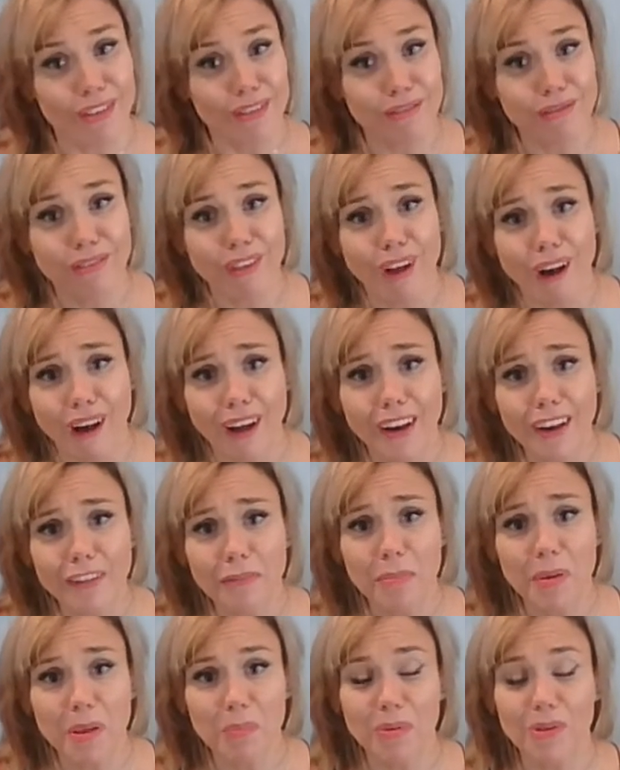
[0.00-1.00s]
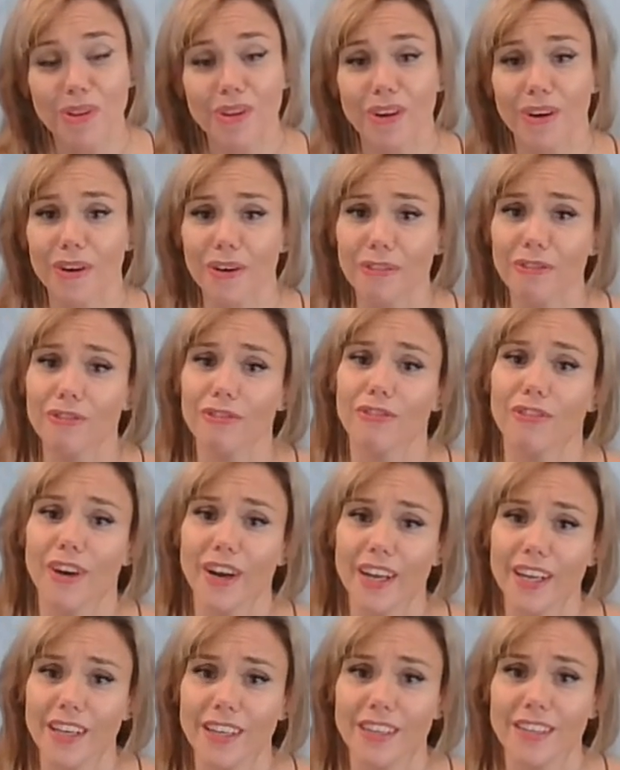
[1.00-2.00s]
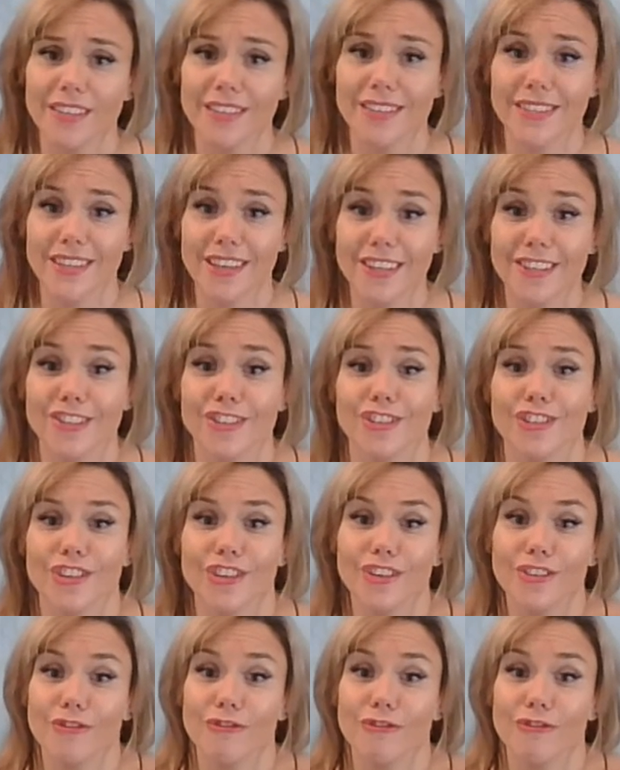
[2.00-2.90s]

A lot of people are afraid to touch